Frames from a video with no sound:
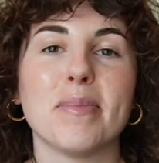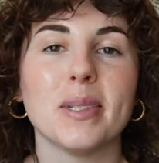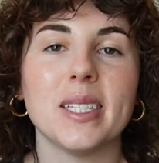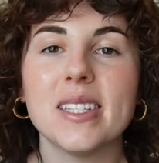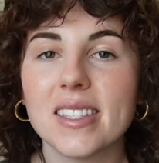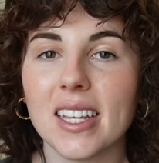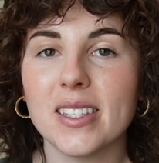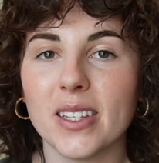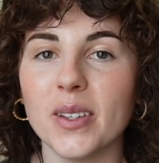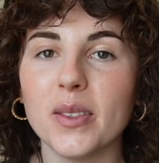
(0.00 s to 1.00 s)
please stay
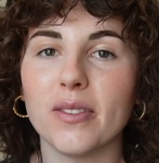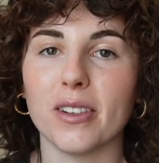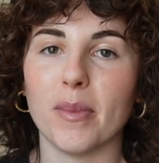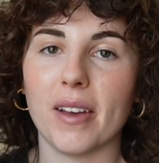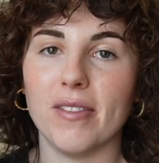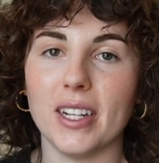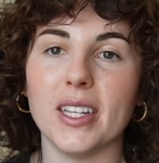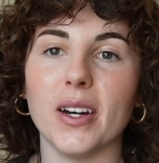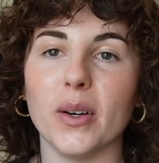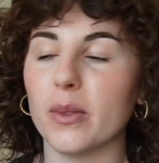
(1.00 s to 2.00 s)
tuned for my
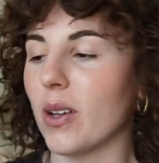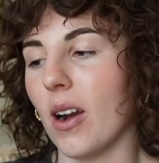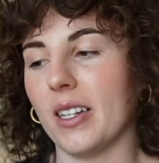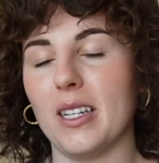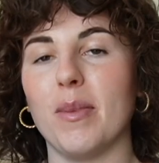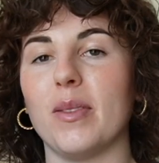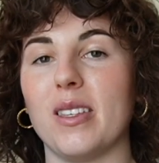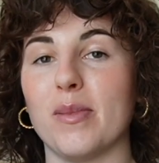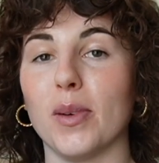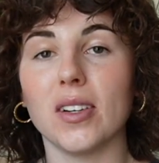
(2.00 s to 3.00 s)
video talking about
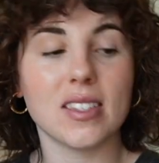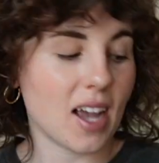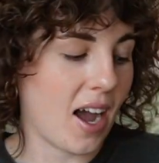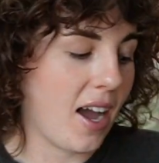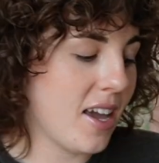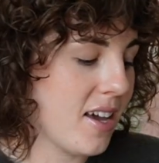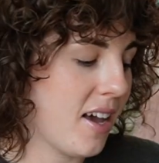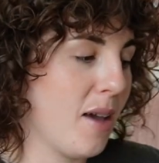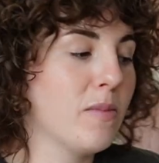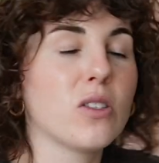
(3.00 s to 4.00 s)
these books. I
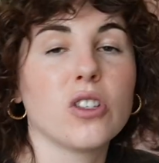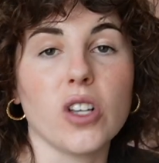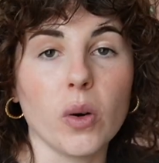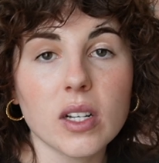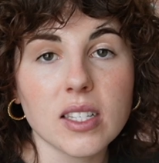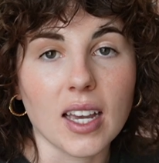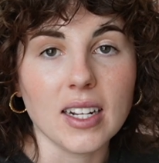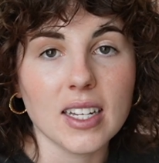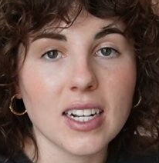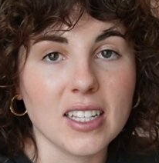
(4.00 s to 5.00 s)
am so
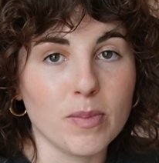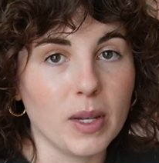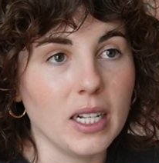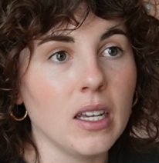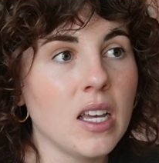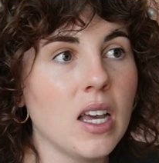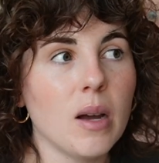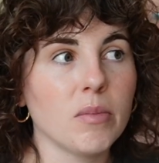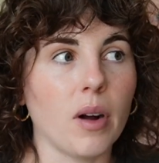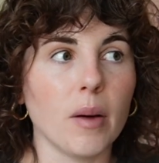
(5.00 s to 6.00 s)
excited. It's been
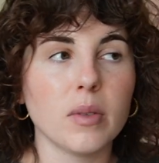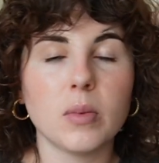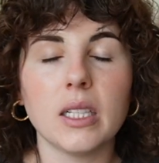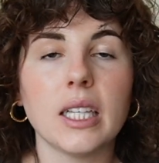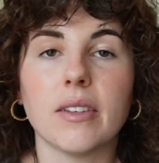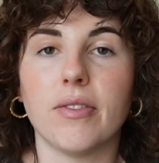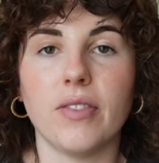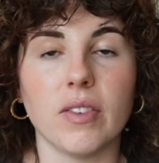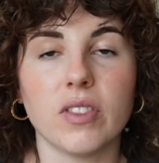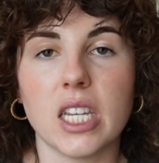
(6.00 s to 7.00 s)
probably like
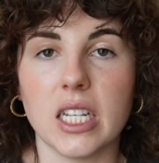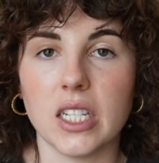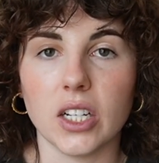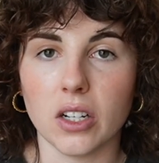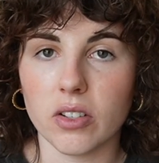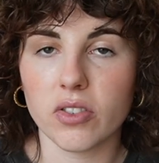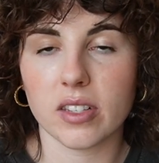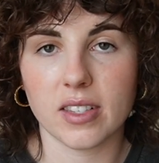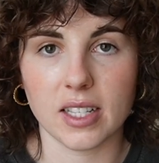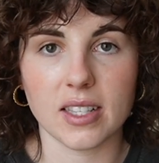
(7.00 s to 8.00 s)
15 years
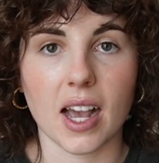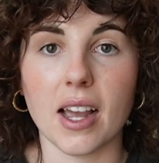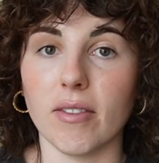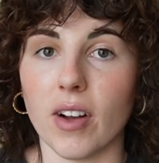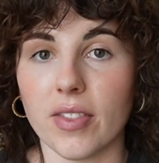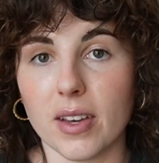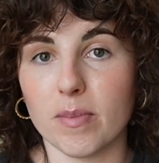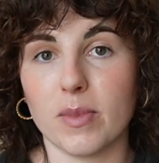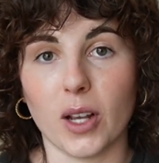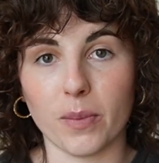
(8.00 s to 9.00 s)
since I have read
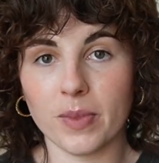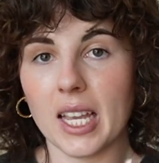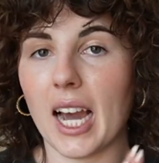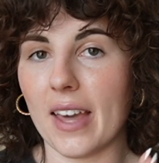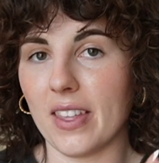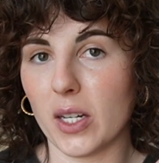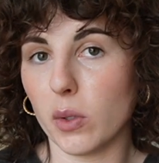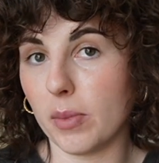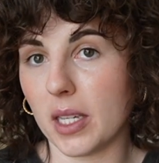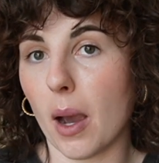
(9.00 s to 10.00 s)
them. So I think it
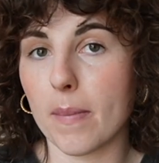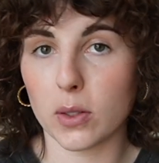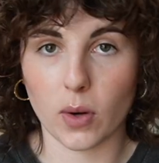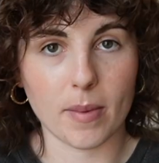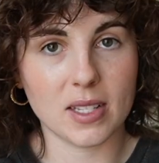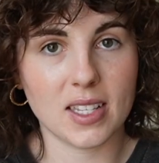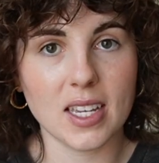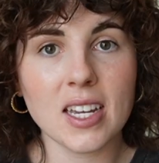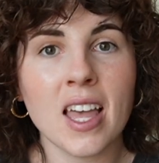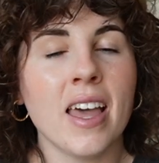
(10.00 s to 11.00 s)
will be promising.